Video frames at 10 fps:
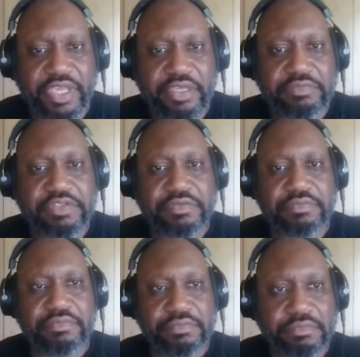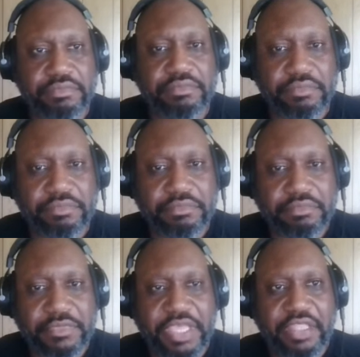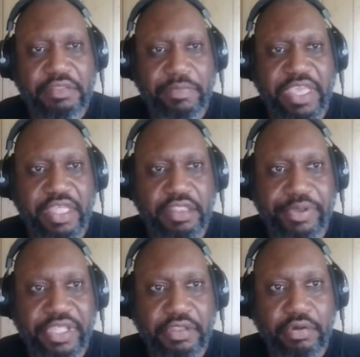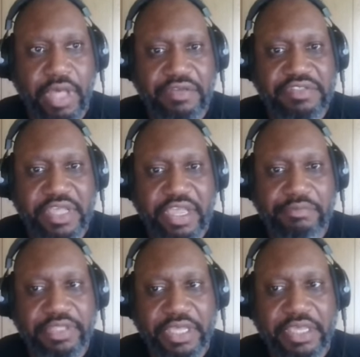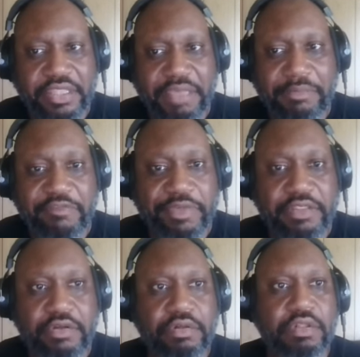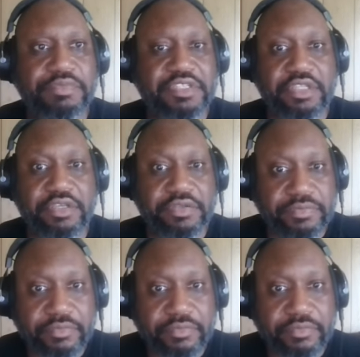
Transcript: games, and and depending on how Zion played, they may have beaten Oklahoma City.